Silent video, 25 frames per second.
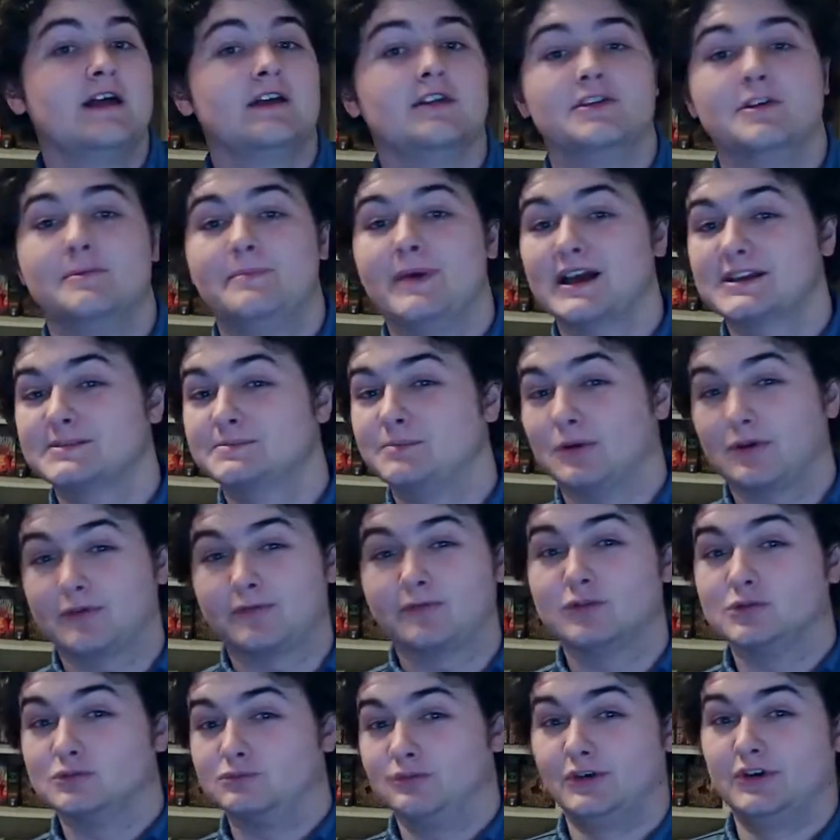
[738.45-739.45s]
The best book
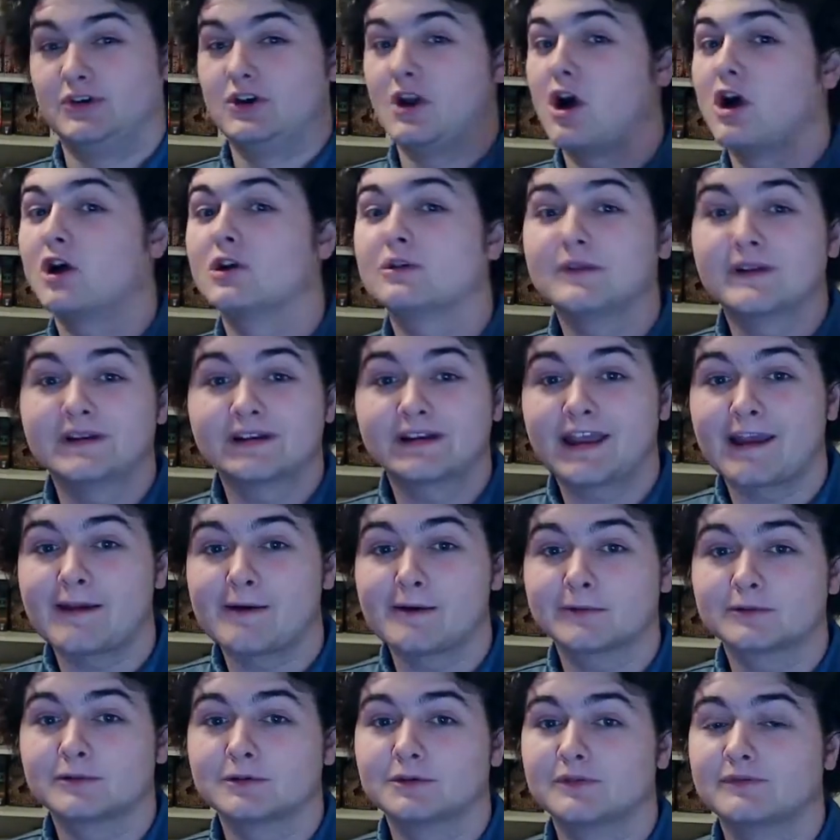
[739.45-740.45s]
for Renarin
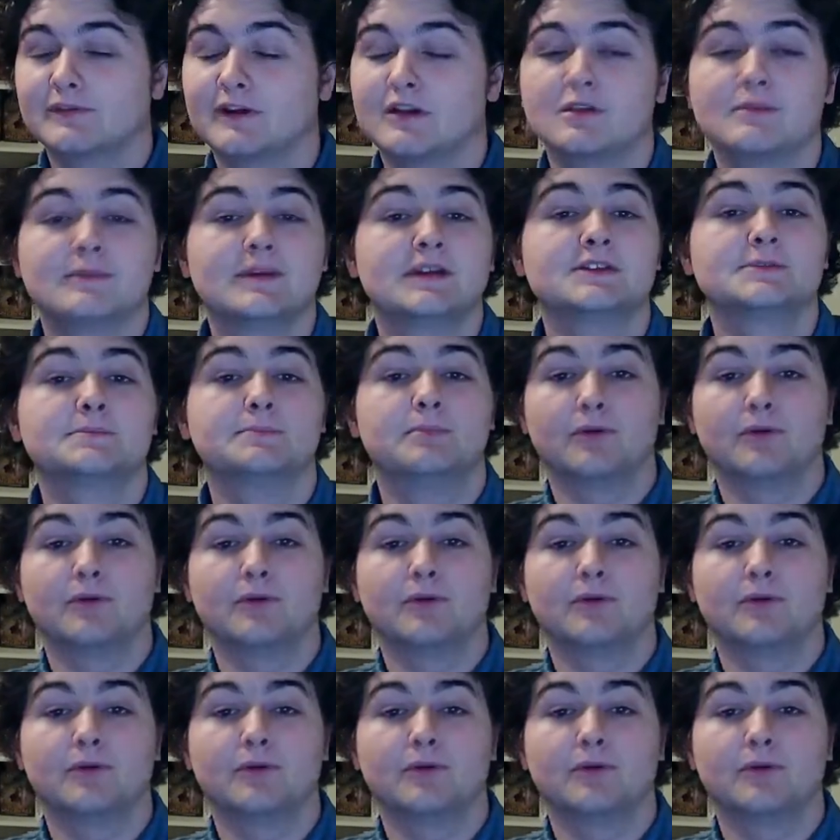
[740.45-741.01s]
character developments.